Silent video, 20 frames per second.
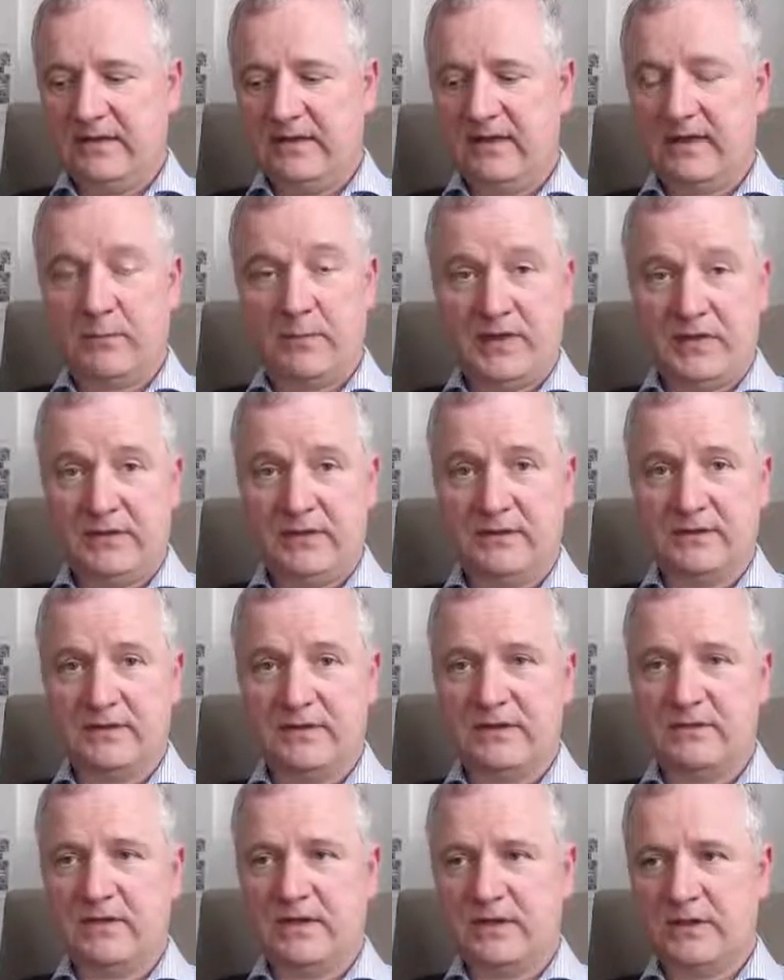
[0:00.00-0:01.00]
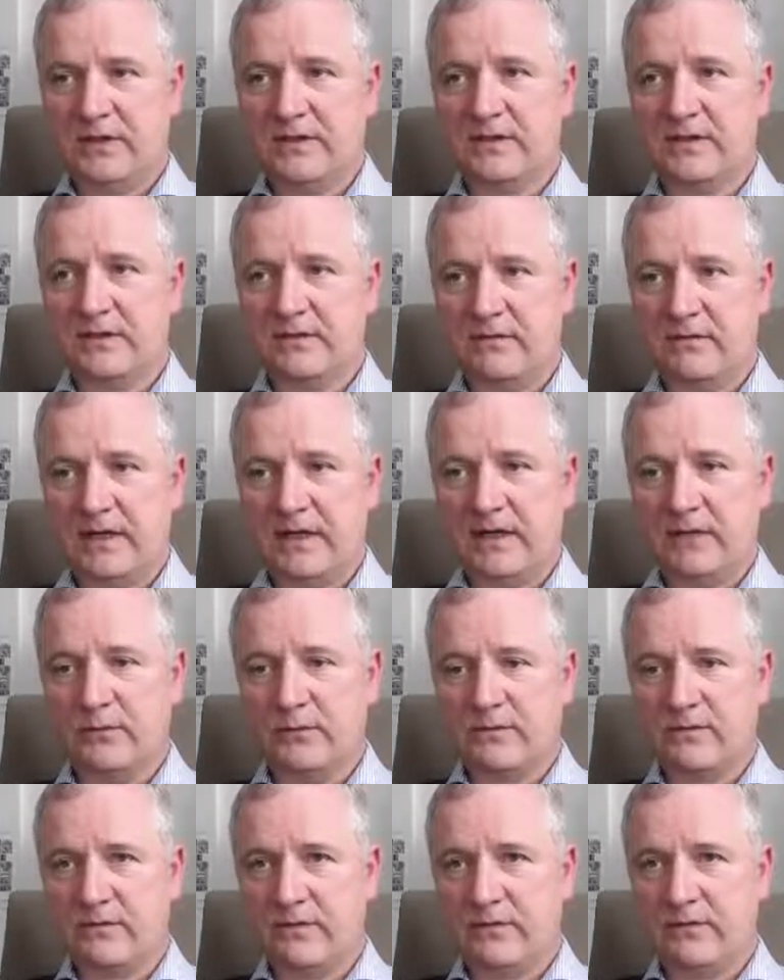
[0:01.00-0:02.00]
repetitions, which is very
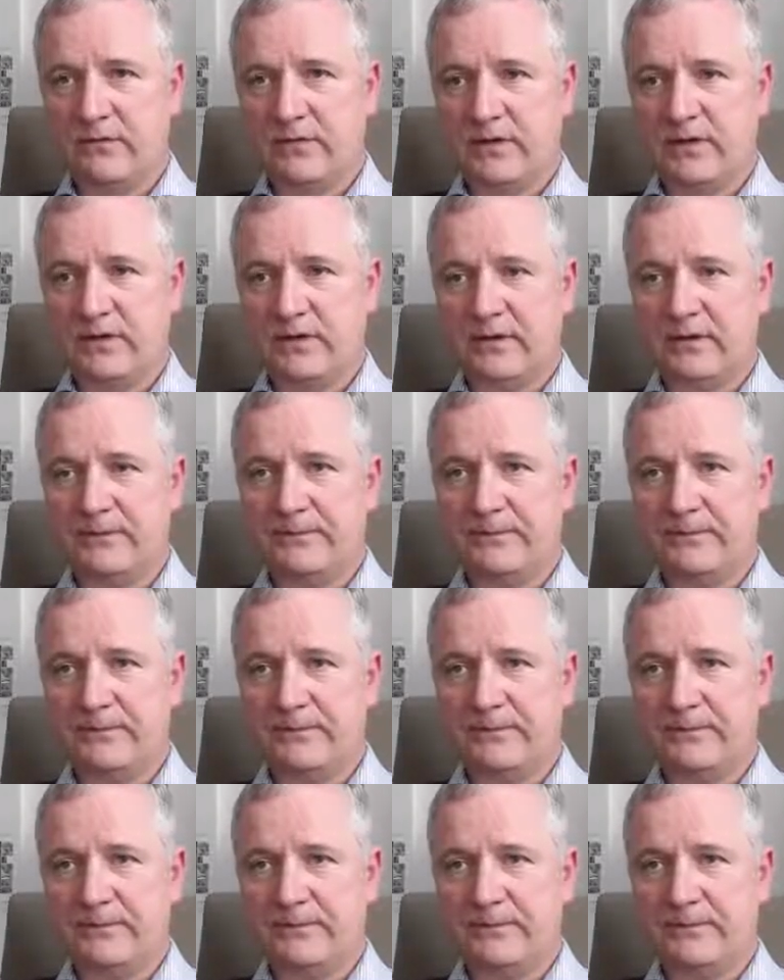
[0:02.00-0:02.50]
useful for the